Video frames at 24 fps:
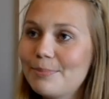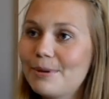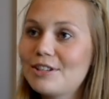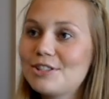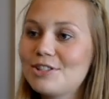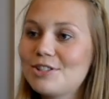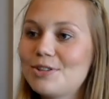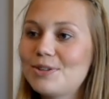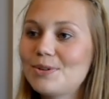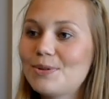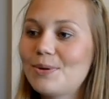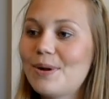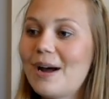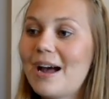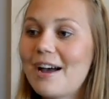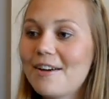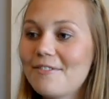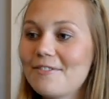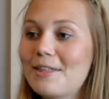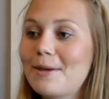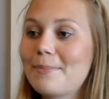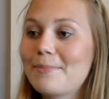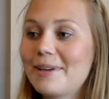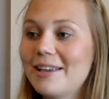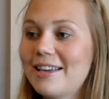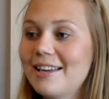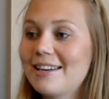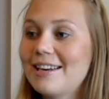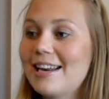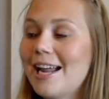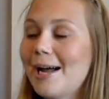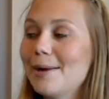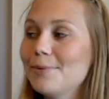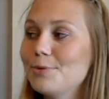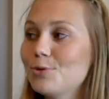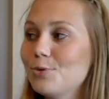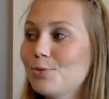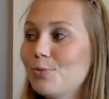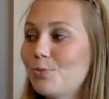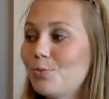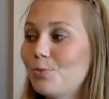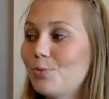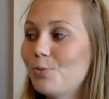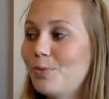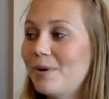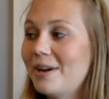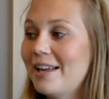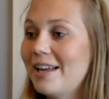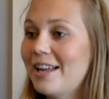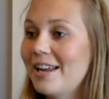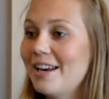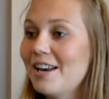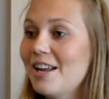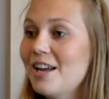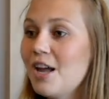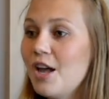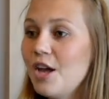but to have them kidnapped when